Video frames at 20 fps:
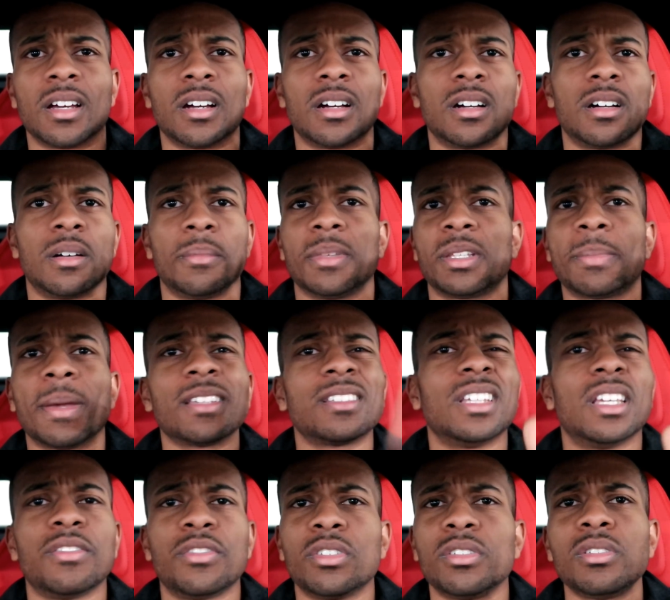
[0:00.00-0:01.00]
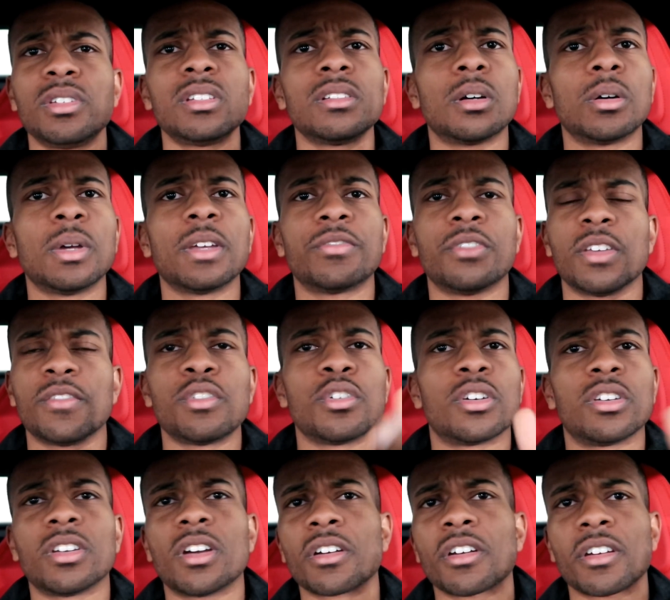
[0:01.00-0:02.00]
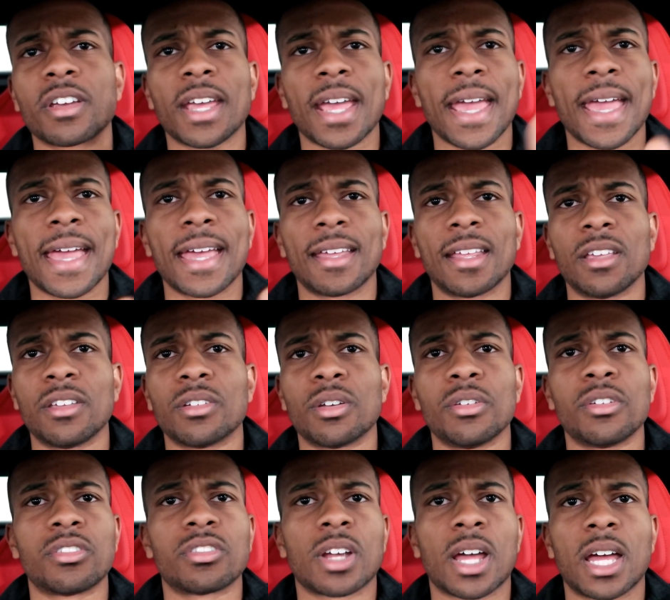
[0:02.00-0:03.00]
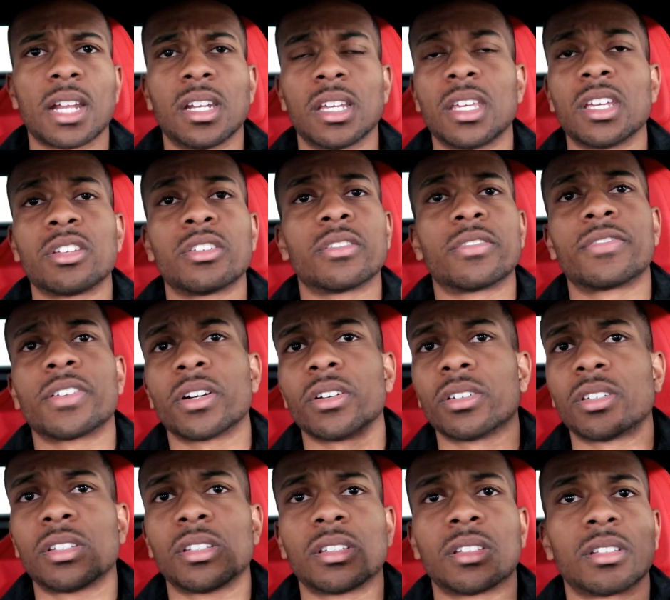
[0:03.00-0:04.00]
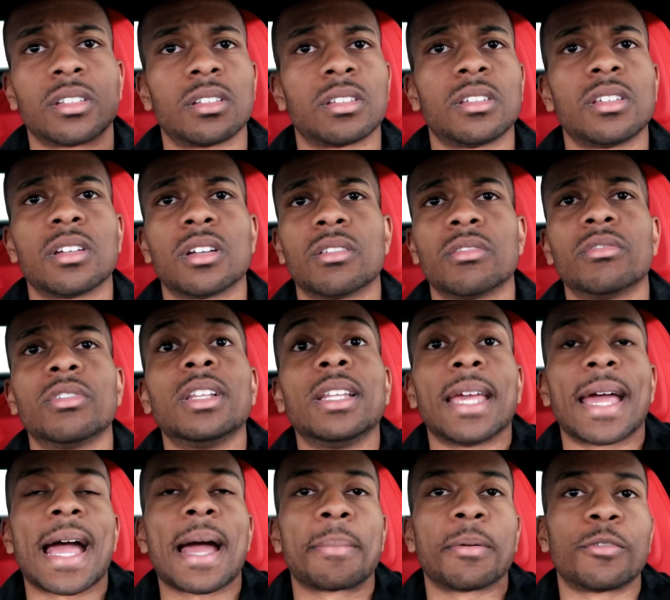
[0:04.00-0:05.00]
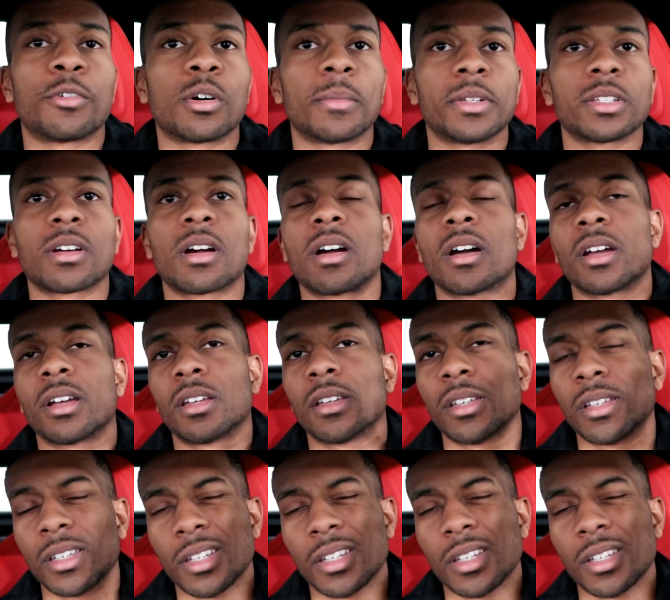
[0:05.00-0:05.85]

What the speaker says: Especially if if you're a younger cat and you're trying to get your first really high performance car.